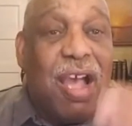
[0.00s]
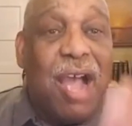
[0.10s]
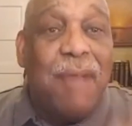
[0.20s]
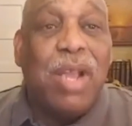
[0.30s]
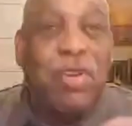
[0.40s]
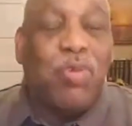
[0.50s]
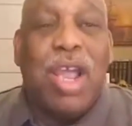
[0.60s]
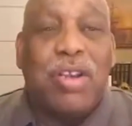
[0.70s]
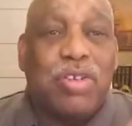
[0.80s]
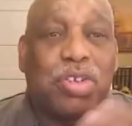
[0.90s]
I'm not
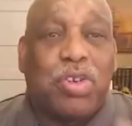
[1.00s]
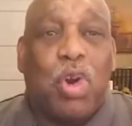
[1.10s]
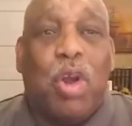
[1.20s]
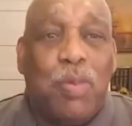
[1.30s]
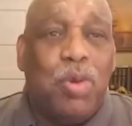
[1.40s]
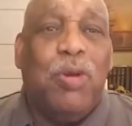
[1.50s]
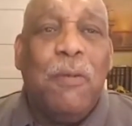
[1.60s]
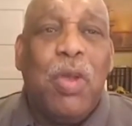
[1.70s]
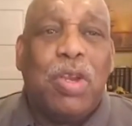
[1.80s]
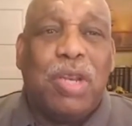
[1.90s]
trying to stir up you
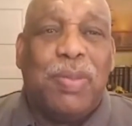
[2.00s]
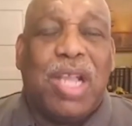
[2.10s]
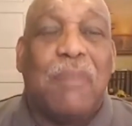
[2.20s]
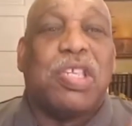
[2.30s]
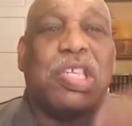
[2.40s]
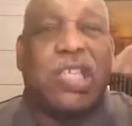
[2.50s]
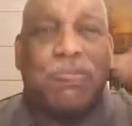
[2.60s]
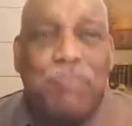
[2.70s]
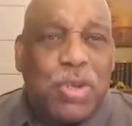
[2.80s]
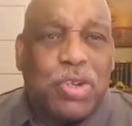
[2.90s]
to become
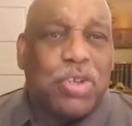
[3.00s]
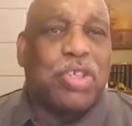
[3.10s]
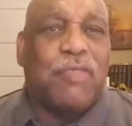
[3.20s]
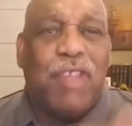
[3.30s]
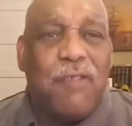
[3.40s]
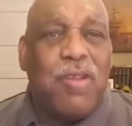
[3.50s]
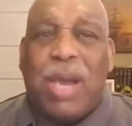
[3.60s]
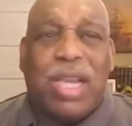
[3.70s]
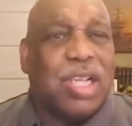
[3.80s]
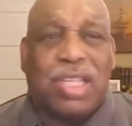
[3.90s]
suspicious of
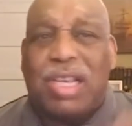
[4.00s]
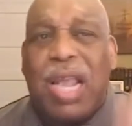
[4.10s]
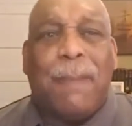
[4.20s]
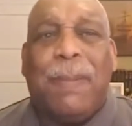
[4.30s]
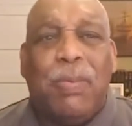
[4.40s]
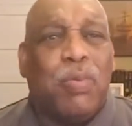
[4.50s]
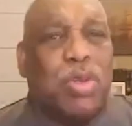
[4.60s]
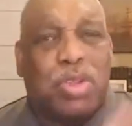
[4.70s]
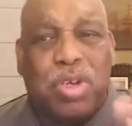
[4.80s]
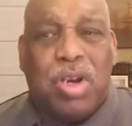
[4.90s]
everybody because a lot of people with
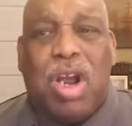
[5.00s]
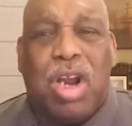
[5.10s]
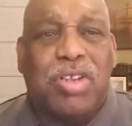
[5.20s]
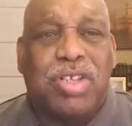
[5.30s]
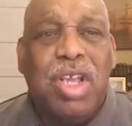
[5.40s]
good hearts